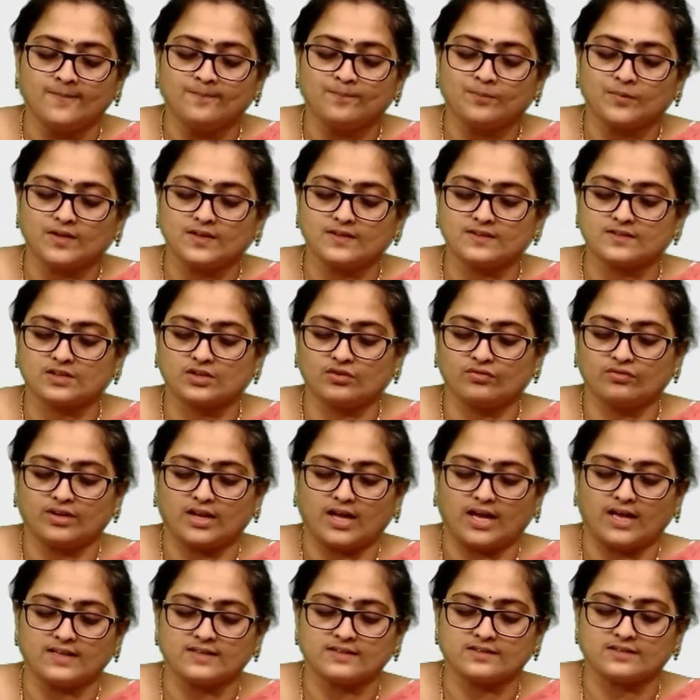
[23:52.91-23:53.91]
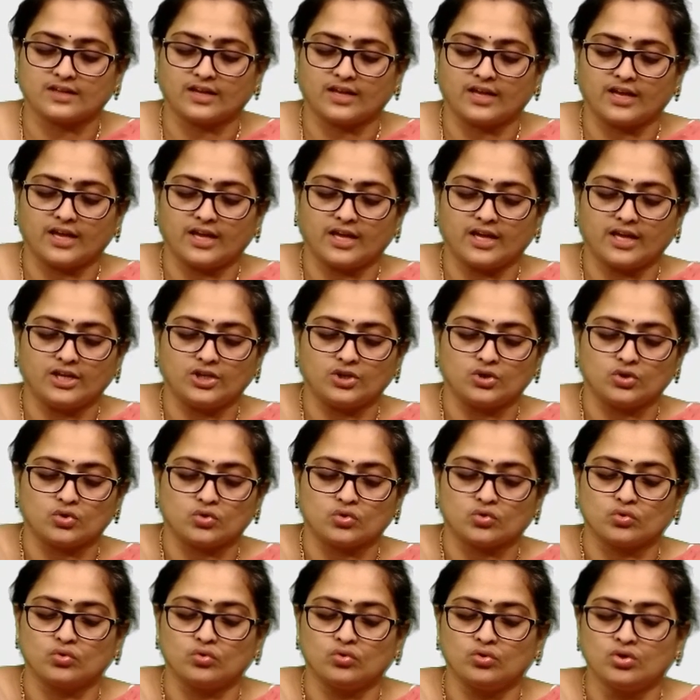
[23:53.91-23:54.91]
is given as A
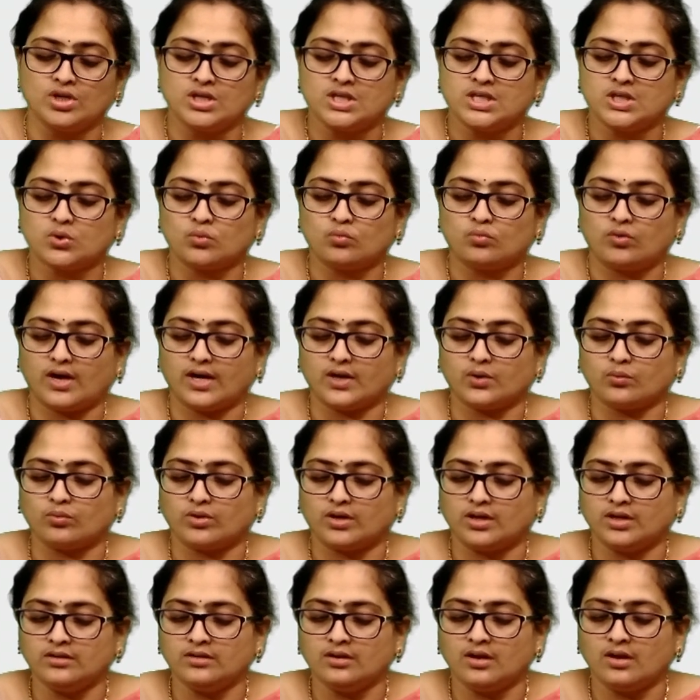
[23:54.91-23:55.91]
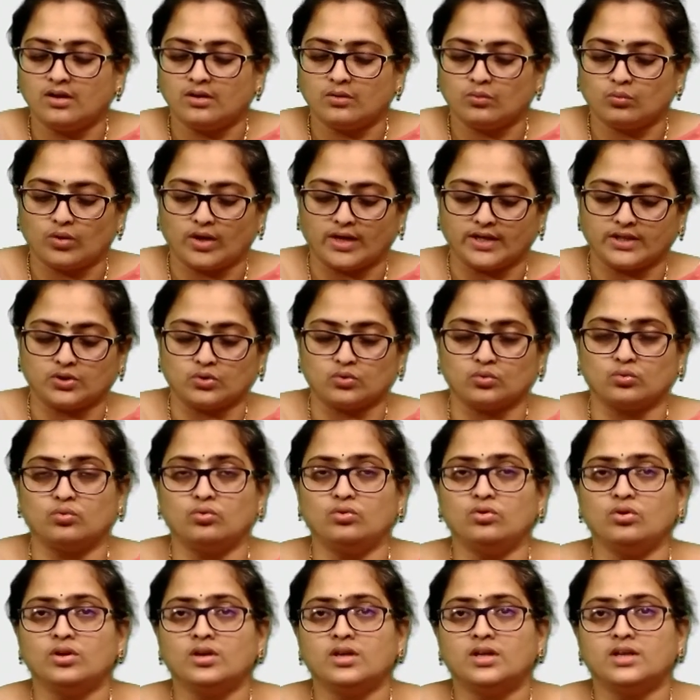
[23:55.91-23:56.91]
into Y1
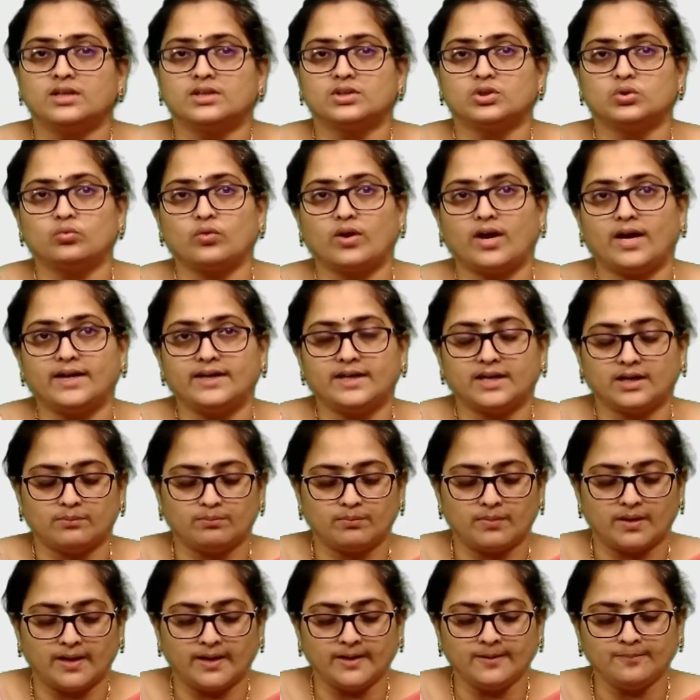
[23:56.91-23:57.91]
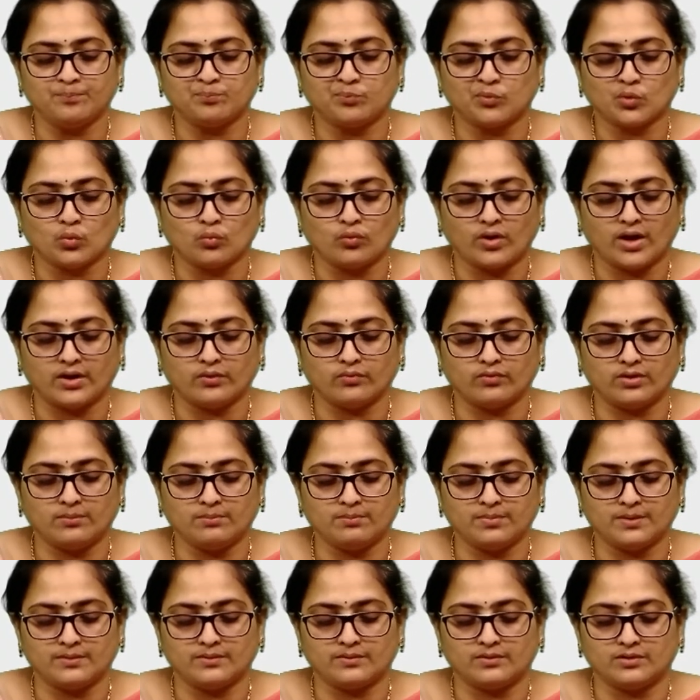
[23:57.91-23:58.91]
Y2 divided by
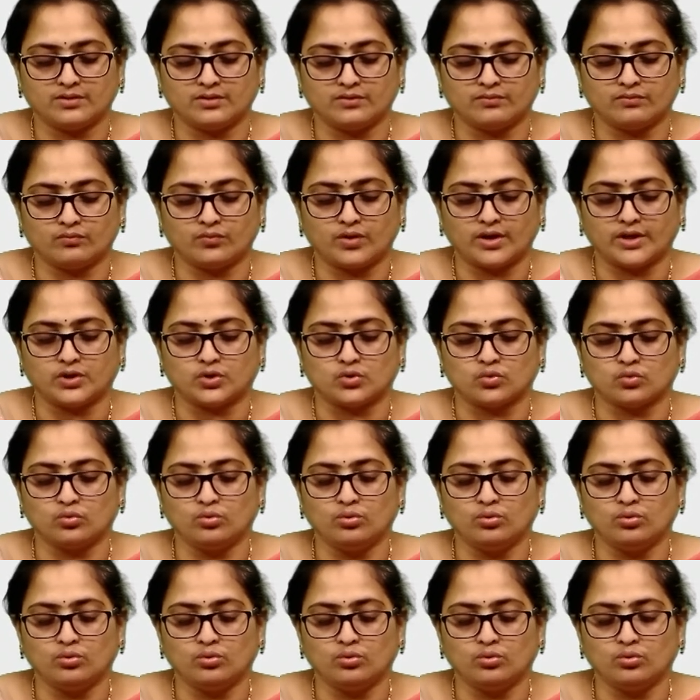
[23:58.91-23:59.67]
Y1 Y2